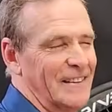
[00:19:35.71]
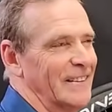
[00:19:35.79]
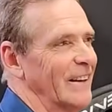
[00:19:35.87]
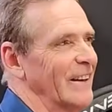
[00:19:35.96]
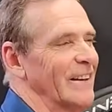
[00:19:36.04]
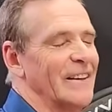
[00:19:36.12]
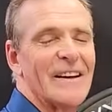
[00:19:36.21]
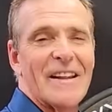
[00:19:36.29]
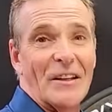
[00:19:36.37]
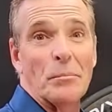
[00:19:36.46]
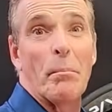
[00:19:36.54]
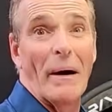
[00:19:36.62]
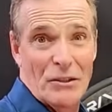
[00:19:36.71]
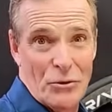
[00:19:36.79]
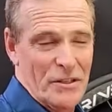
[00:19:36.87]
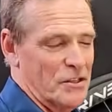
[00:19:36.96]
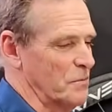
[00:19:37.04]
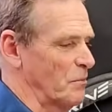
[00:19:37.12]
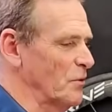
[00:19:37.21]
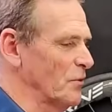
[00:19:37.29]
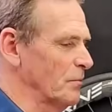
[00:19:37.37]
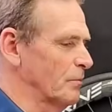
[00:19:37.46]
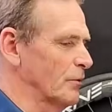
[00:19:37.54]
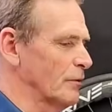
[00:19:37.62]
Yeah, it's buttery
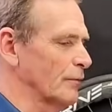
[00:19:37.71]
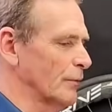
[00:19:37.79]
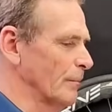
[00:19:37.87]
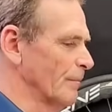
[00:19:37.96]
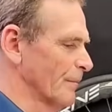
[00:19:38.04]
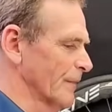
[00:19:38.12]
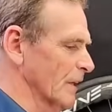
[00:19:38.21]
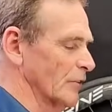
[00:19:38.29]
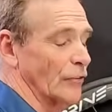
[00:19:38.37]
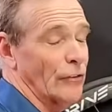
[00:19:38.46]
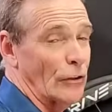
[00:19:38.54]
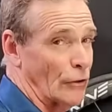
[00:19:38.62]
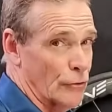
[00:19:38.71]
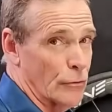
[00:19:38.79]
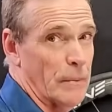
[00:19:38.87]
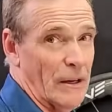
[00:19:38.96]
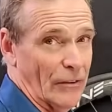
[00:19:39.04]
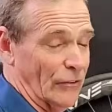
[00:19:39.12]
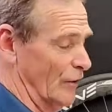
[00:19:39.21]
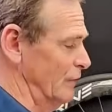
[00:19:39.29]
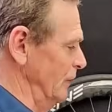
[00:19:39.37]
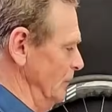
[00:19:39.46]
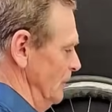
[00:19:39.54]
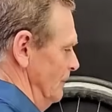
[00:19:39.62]
smooth, beautiful, because it's only 2 bearings in the
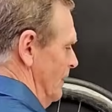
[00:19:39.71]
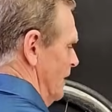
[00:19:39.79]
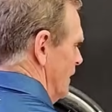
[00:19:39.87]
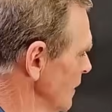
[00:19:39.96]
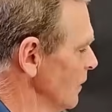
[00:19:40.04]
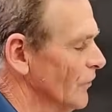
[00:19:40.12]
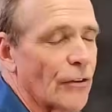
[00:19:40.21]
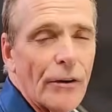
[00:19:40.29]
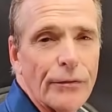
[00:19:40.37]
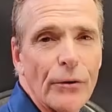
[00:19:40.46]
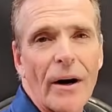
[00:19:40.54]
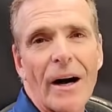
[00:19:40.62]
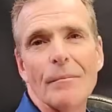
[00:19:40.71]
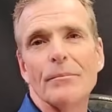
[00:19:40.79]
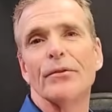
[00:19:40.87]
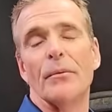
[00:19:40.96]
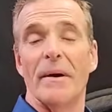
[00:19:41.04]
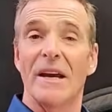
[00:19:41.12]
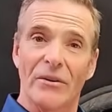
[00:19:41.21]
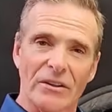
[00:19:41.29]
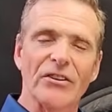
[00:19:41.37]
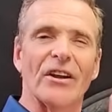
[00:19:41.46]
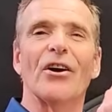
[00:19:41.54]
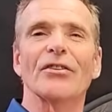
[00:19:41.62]
front wheel. So if your hubs, the
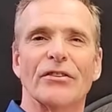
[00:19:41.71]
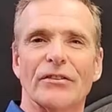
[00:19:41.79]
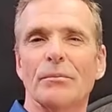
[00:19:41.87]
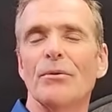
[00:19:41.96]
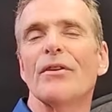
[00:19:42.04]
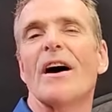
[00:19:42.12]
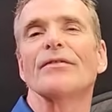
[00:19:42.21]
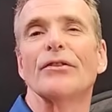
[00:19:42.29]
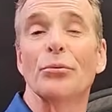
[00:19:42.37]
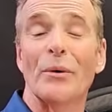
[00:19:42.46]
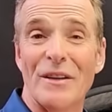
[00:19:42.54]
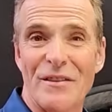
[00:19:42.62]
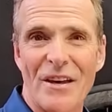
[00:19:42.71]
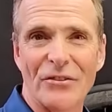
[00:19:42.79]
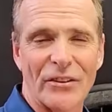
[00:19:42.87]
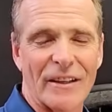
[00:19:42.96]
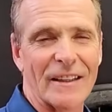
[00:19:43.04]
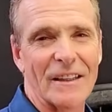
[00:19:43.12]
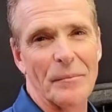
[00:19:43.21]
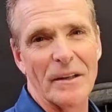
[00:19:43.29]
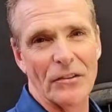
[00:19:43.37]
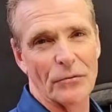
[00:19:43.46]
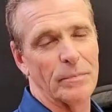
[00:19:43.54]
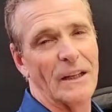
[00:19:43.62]
bearings, are nice and smooth after 20,000
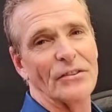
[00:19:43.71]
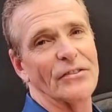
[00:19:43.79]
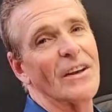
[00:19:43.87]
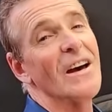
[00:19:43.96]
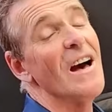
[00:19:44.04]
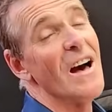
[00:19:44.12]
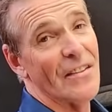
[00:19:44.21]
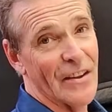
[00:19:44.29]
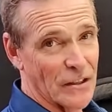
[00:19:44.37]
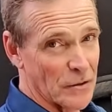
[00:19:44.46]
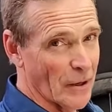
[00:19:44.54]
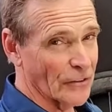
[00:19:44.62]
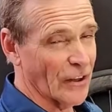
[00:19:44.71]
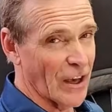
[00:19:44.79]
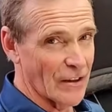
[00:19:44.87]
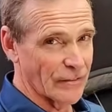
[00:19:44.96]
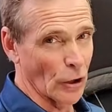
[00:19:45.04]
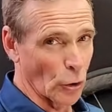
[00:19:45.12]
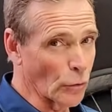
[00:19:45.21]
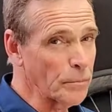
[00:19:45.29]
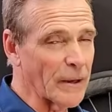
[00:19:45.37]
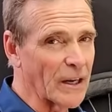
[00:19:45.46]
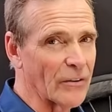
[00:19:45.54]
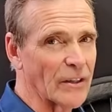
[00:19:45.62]
kilometres plus, then you must have
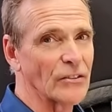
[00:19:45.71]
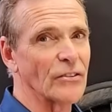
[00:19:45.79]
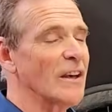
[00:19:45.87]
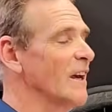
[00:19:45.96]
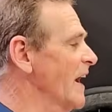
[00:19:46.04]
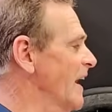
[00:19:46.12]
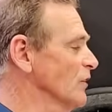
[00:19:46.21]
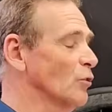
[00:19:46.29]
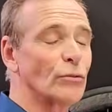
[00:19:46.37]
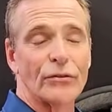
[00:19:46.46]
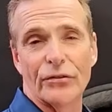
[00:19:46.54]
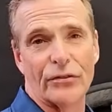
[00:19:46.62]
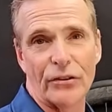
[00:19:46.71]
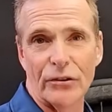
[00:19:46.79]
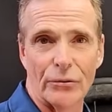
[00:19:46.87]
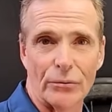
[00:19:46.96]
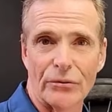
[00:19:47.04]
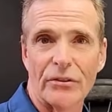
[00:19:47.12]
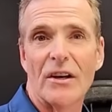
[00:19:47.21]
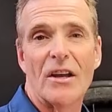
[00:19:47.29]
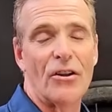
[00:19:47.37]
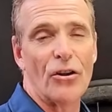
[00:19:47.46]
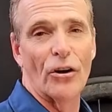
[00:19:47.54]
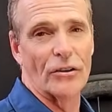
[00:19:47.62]
good bearings and good seals,
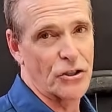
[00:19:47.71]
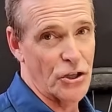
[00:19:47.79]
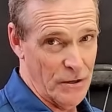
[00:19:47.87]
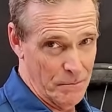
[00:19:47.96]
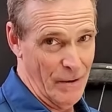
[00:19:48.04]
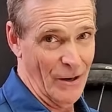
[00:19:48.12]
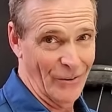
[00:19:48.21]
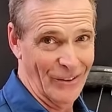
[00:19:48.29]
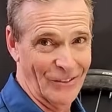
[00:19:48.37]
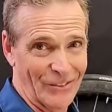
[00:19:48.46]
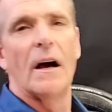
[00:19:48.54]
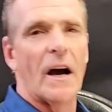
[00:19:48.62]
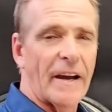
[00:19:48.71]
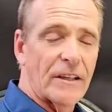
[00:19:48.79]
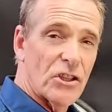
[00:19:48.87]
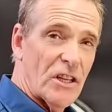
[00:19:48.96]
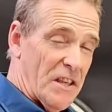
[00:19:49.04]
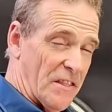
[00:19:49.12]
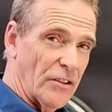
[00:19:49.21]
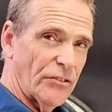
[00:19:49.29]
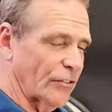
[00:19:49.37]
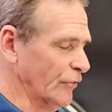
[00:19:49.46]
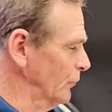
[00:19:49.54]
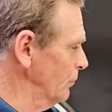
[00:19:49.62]
not cheap bearings. Actually,
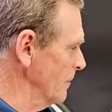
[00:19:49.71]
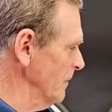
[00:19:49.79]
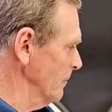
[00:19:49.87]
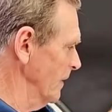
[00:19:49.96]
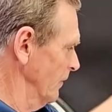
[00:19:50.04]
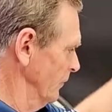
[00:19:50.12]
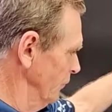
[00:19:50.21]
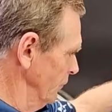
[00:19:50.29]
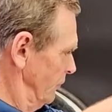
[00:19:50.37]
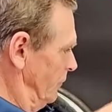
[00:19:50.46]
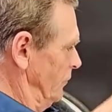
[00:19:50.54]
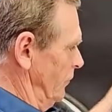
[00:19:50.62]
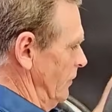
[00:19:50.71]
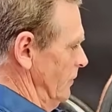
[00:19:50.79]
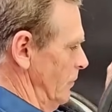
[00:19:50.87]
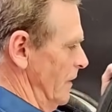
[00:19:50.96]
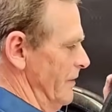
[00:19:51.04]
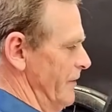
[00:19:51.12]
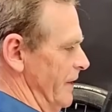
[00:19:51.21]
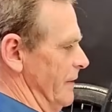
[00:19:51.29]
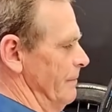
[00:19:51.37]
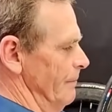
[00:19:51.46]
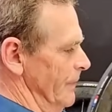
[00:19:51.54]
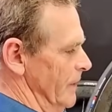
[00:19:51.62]
these are ceramic bearings. Just to show you one
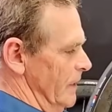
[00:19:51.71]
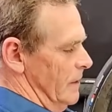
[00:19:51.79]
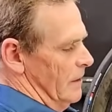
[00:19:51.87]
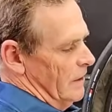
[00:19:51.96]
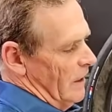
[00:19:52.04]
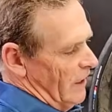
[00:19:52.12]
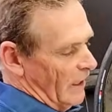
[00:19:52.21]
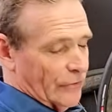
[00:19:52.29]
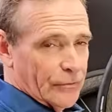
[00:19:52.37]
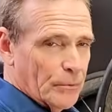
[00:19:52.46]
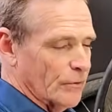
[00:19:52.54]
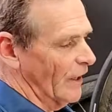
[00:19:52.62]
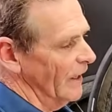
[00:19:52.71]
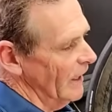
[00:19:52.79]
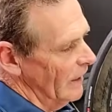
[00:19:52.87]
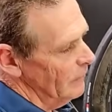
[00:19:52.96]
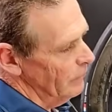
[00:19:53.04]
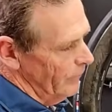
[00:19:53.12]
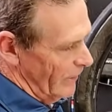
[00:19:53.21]
thing, how smooth they are.